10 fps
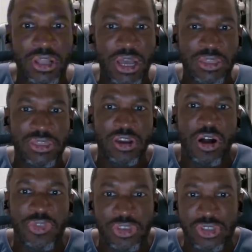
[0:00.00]
I think
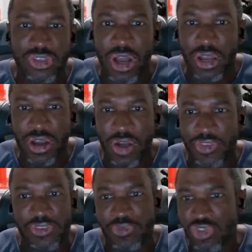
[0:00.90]
all this talk, all
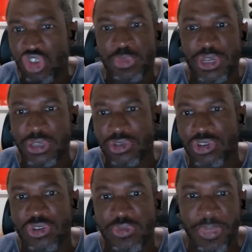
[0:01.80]
this doom and
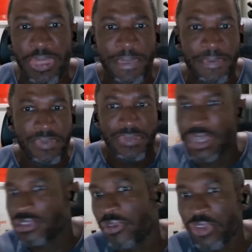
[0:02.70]
gloom,
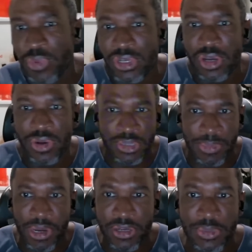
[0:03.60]
that's out the window. It's
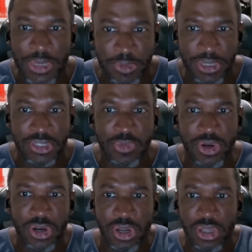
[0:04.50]
America's the best place in the
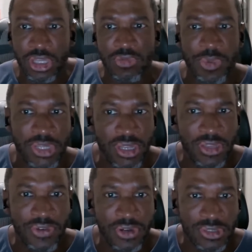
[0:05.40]
world. Look at what we did in the
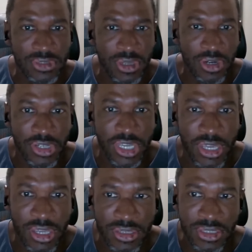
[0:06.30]
first 100
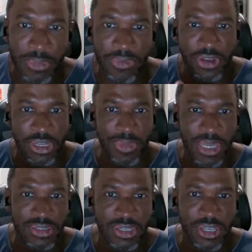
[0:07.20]
days. I'm fucking
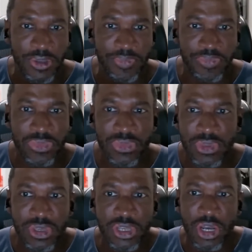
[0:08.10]
amazing.
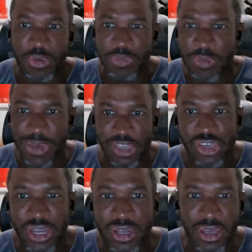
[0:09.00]
We beat back
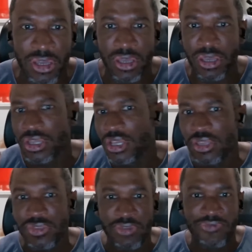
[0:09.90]
China.
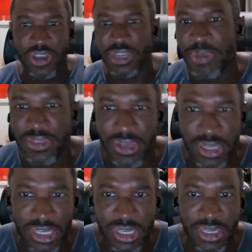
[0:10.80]
They fucking bent the
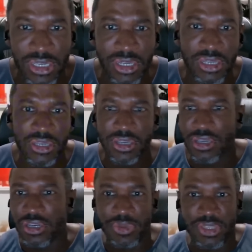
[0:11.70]
knee.
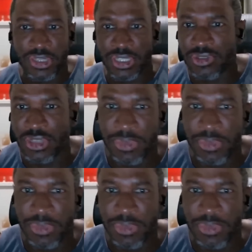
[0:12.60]
We did the deals in